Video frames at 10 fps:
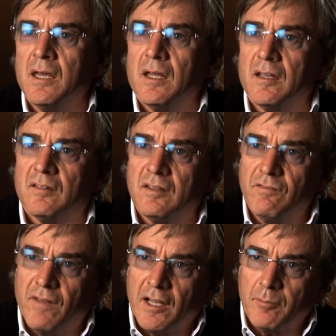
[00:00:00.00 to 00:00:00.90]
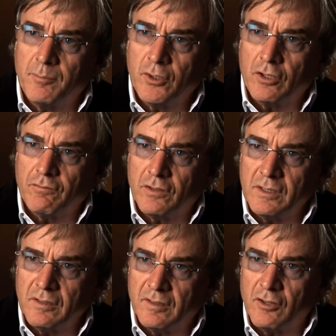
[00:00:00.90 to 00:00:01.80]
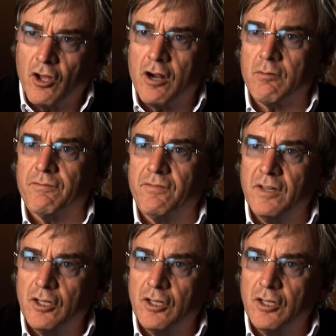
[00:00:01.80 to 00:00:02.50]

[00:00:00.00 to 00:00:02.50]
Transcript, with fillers: it's development of the scenography,